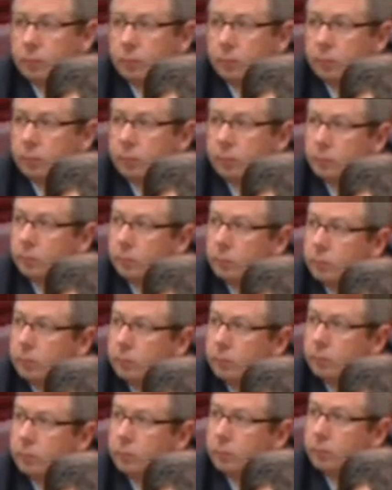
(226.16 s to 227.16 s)

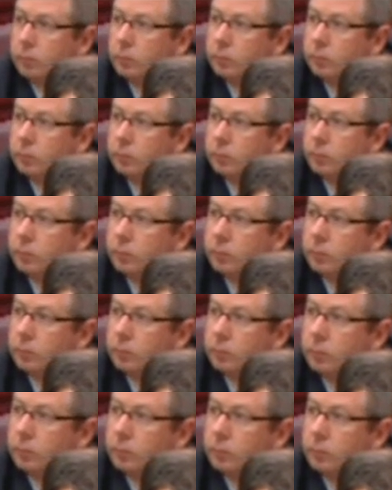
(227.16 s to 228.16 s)

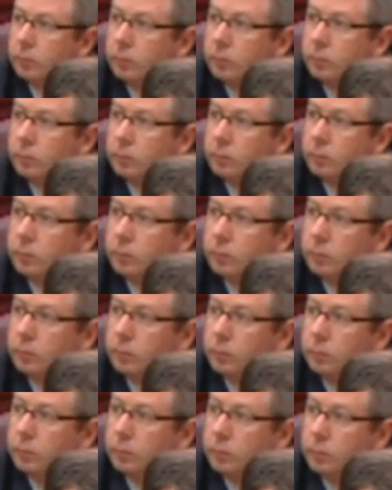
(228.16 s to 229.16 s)

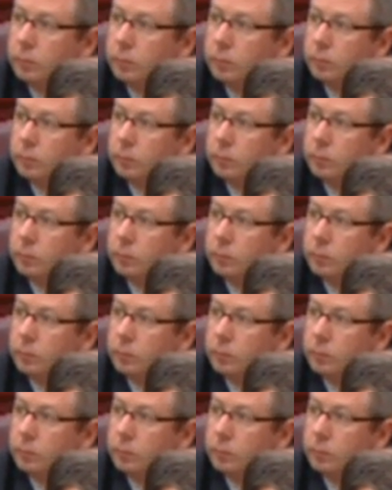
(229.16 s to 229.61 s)
This person isn't speaking.